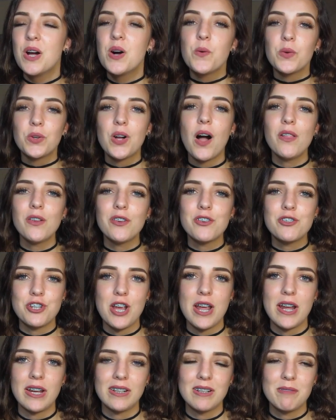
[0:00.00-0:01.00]
we'll call her
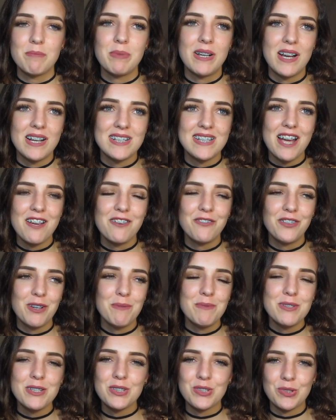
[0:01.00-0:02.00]
Jane because I
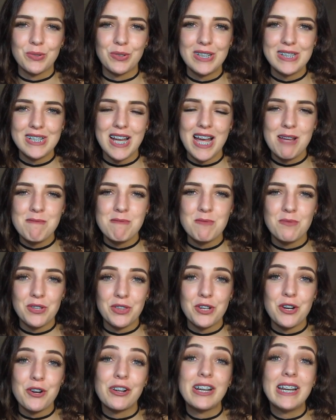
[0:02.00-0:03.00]
filmed a story time
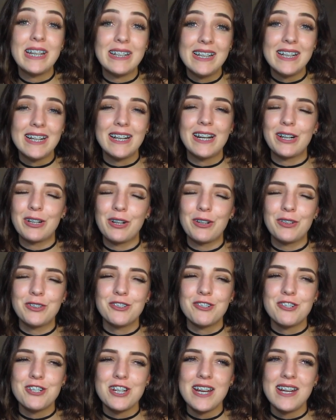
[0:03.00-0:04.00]
with her in it and I called
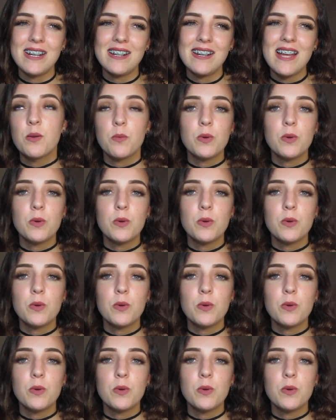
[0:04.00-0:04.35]
her Jane.